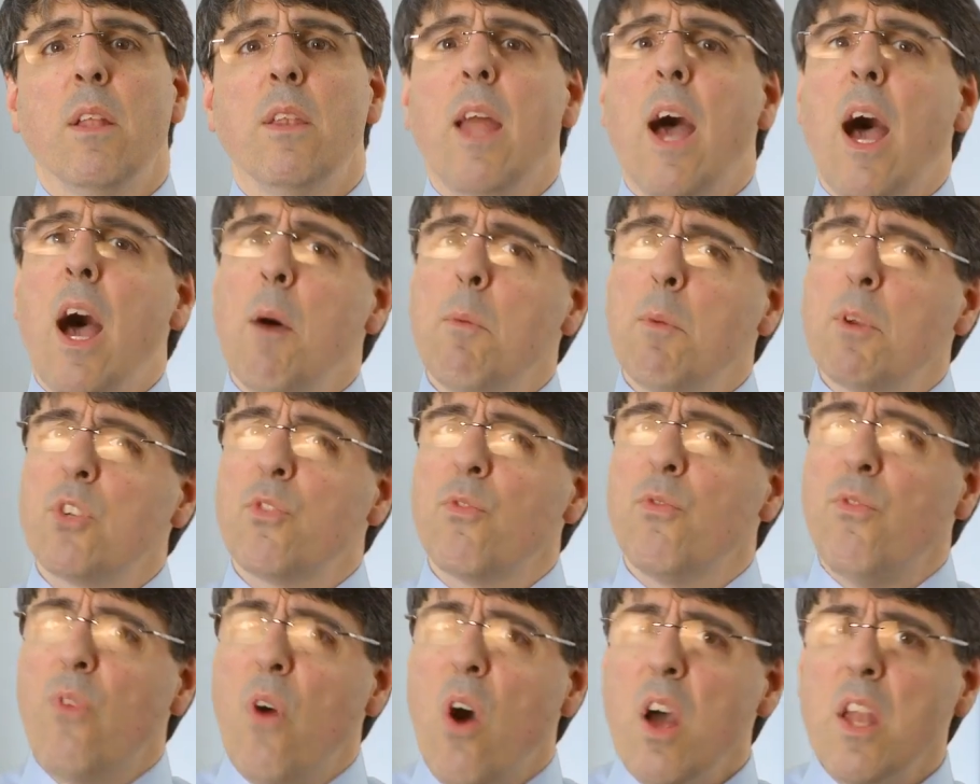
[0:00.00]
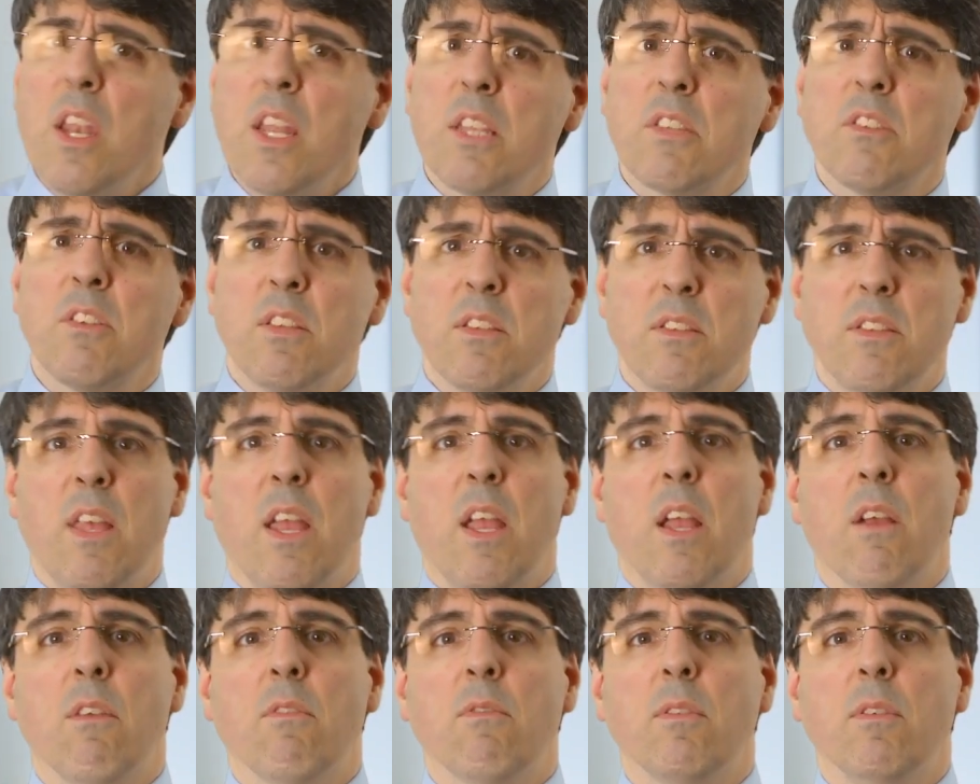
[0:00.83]
Now, how much phonics is
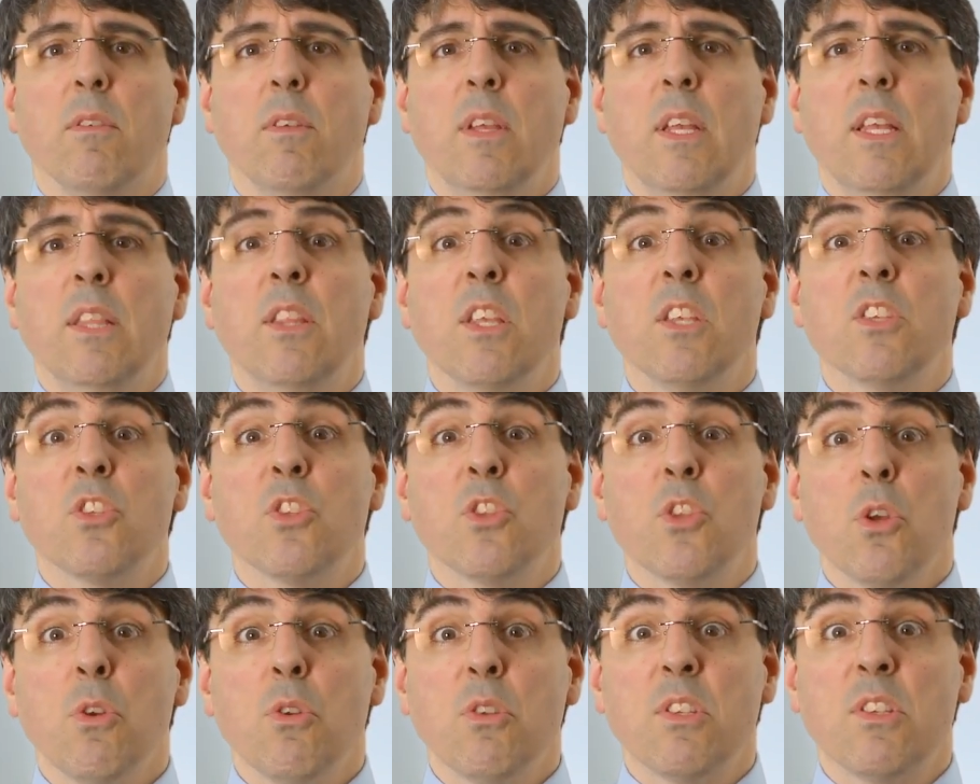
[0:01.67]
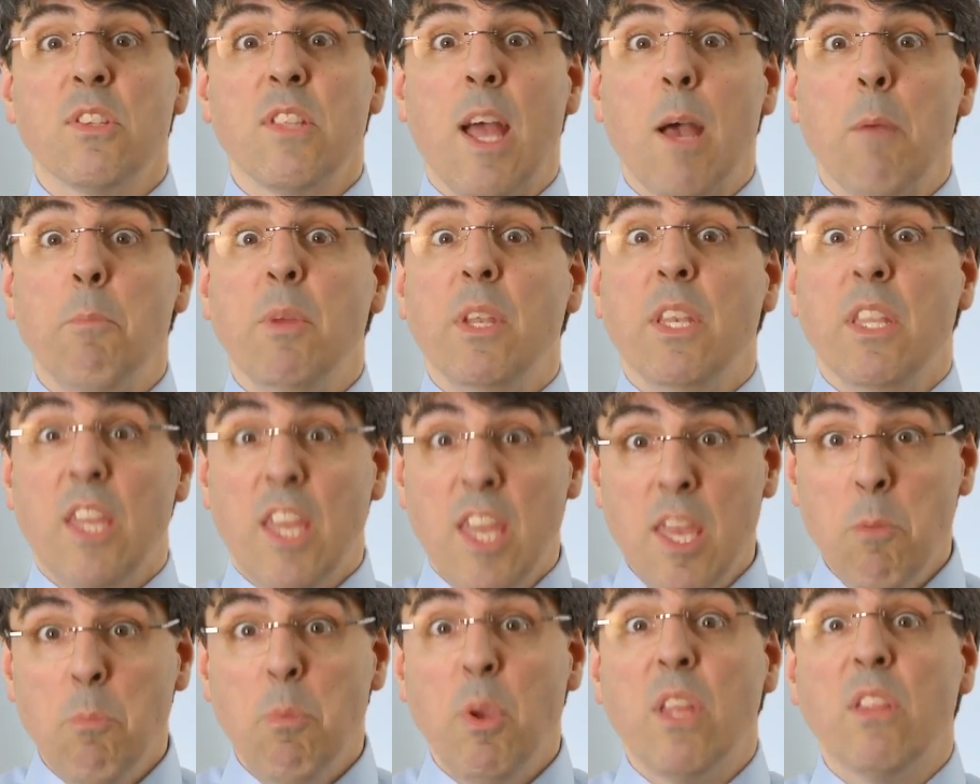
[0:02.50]
there in this third step in
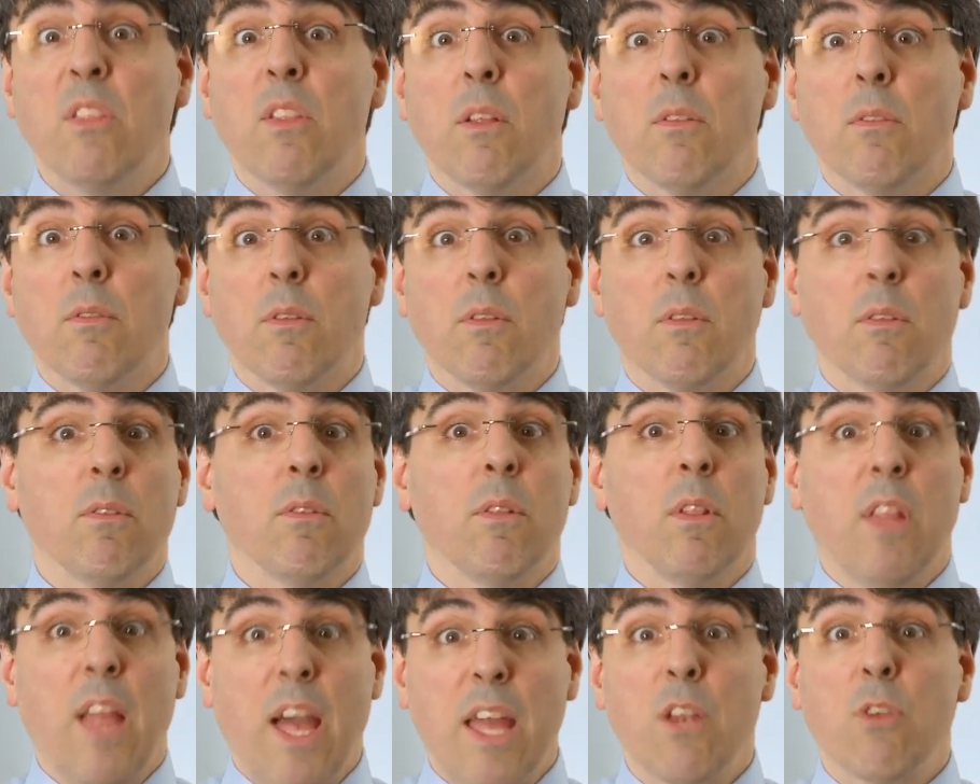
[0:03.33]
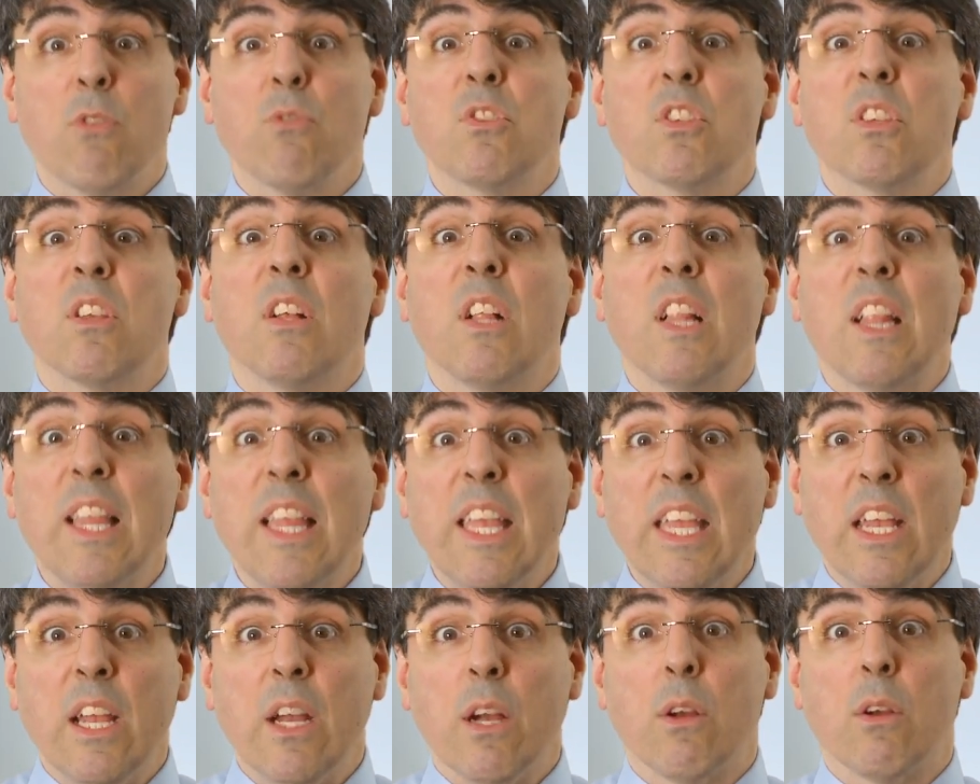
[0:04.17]
keeping the letters
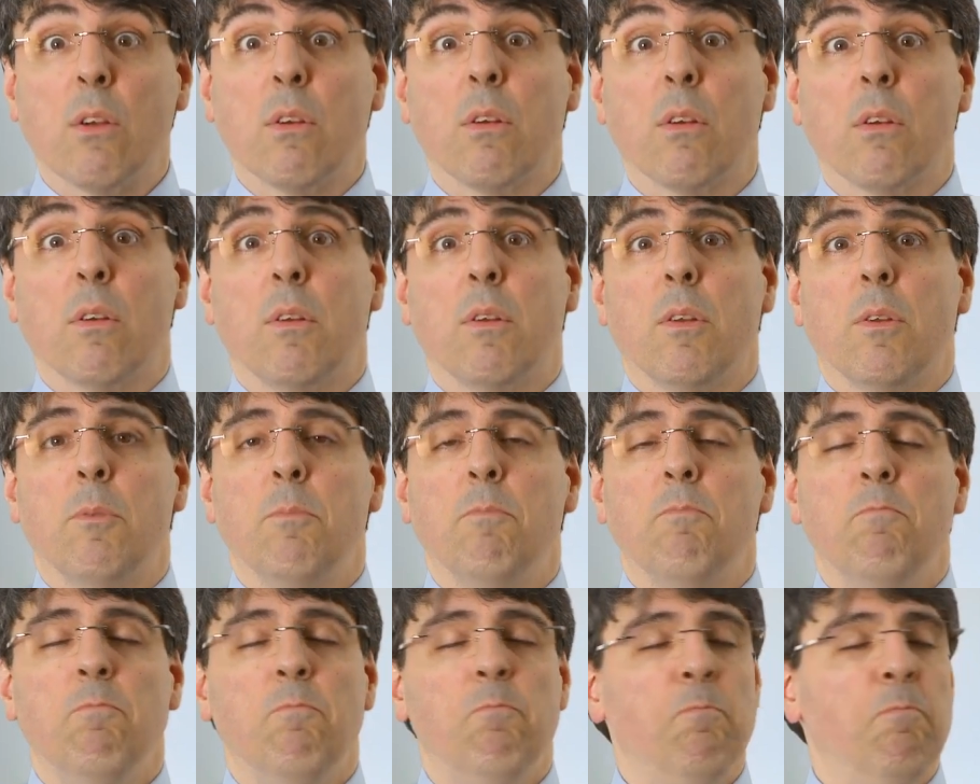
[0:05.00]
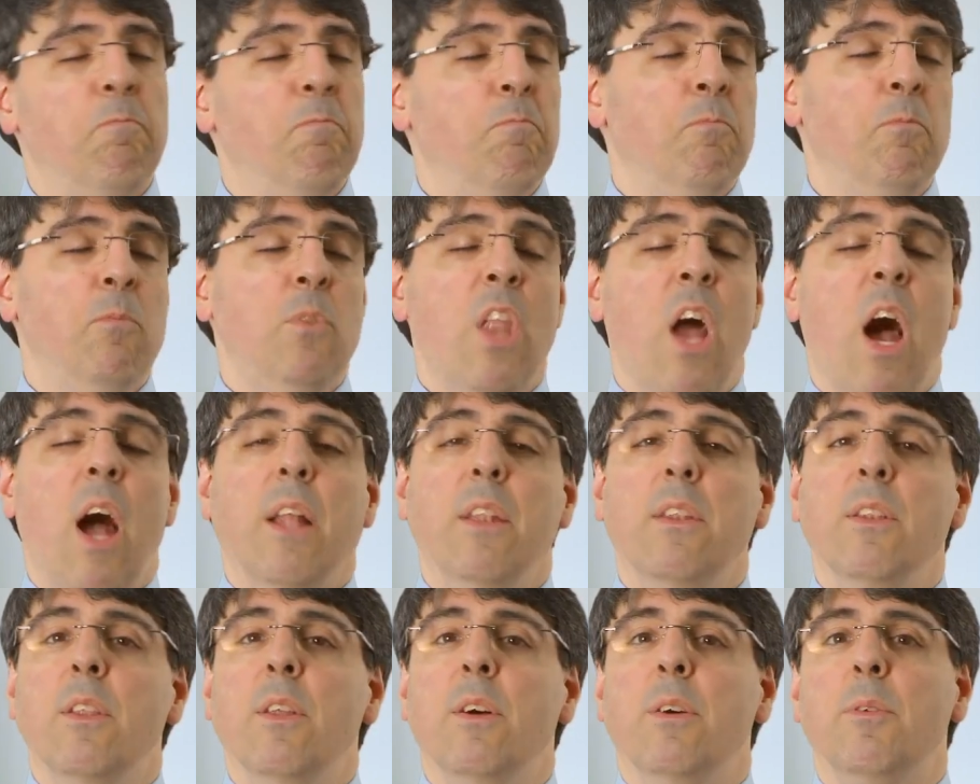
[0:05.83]
clear?
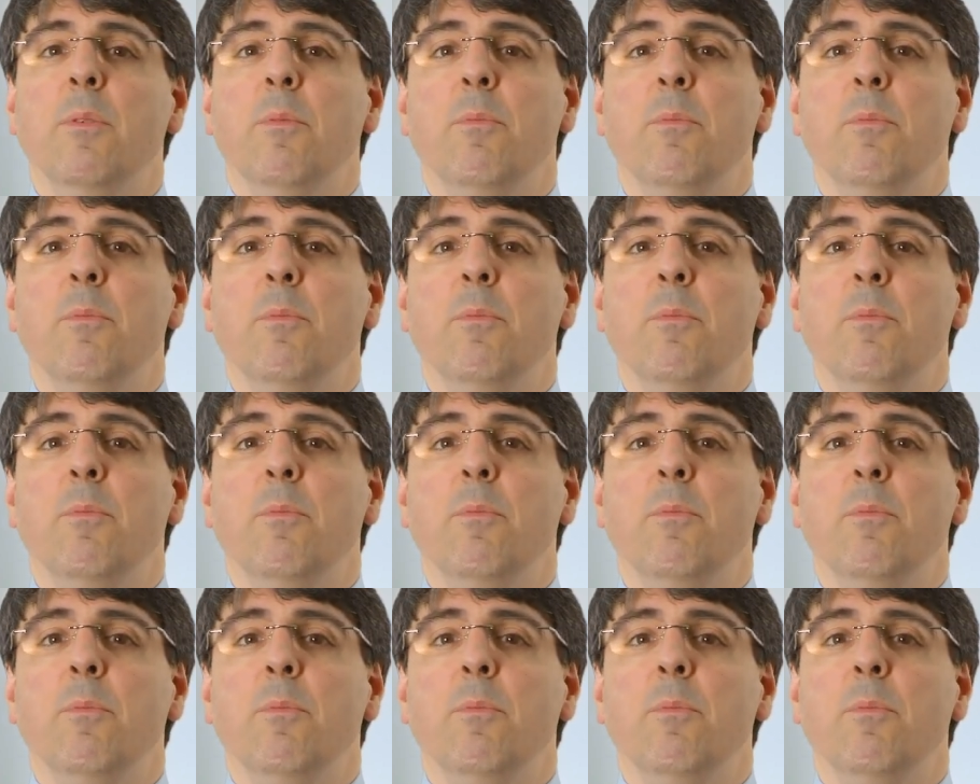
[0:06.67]
None.